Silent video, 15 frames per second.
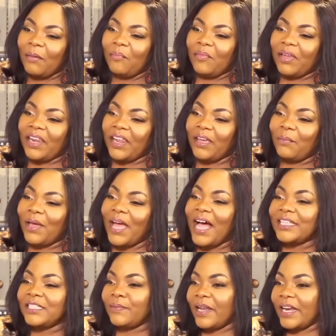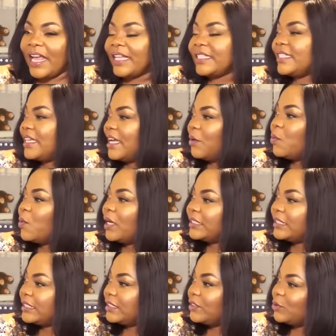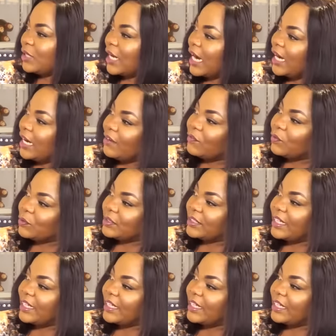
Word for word: my name my husband yati and who say to that level.